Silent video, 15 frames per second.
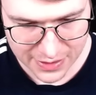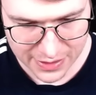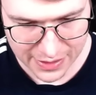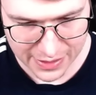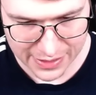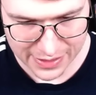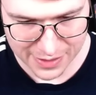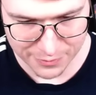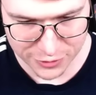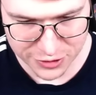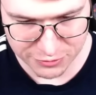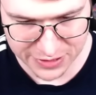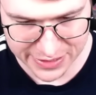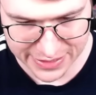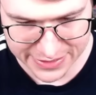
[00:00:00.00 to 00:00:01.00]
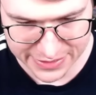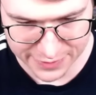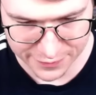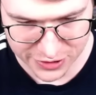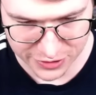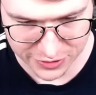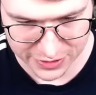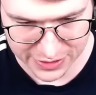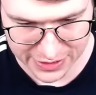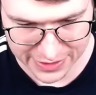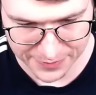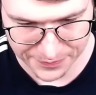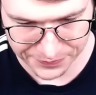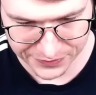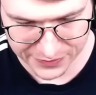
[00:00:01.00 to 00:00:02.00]
Was really nice defense, I'm gonna lie.
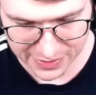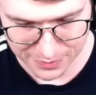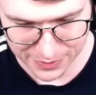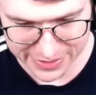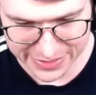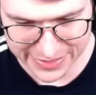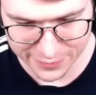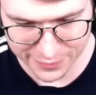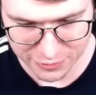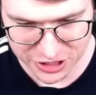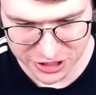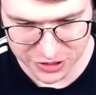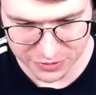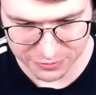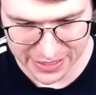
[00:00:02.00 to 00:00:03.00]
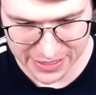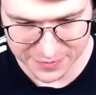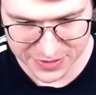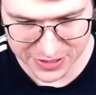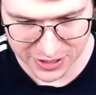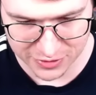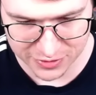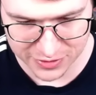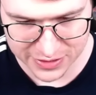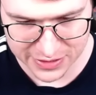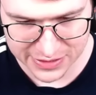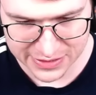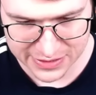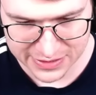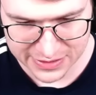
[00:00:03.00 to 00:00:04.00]
But the Evo Witch survives now
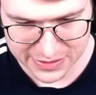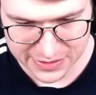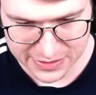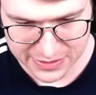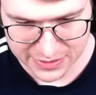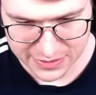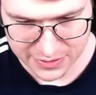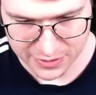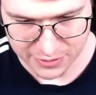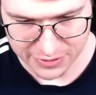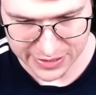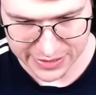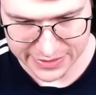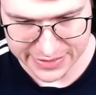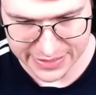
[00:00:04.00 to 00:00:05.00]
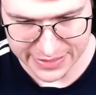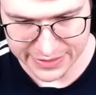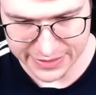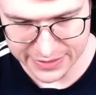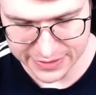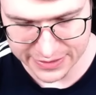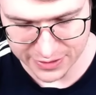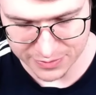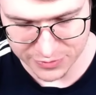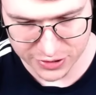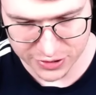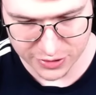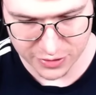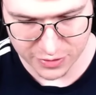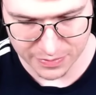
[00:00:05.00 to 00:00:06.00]
already like 10 years, so I'm just
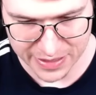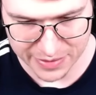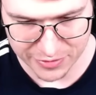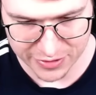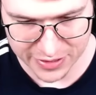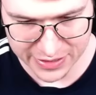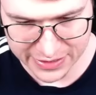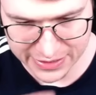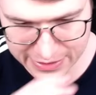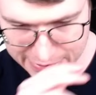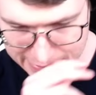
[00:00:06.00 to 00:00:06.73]
gonna go Baby Dragon there.